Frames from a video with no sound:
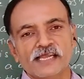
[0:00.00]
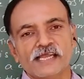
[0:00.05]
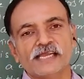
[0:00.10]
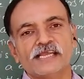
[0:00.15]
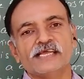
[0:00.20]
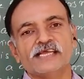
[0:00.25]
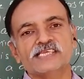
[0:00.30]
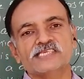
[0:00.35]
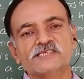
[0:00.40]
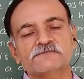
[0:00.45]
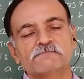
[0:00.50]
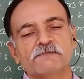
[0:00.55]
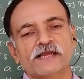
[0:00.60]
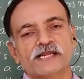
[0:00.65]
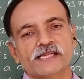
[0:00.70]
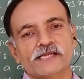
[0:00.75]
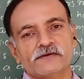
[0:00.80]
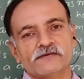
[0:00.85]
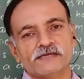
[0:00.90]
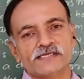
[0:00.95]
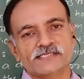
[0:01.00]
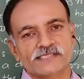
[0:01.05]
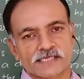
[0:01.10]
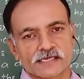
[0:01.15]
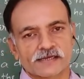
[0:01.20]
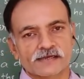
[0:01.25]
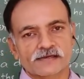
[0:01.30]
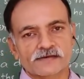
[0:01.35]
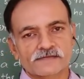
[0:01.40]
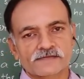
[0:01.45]
respective region.
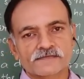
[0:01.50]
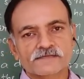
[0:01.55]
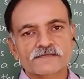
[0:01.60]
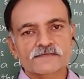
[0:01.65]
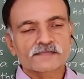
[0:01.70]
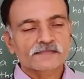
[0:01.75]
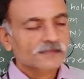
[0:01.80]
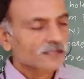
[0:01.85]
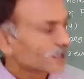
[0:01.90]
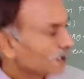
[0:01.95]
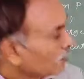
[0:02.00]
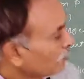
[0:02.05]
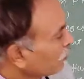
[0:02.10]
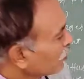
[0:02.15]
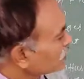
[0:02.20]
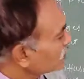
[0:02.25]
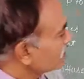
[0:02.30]
Positive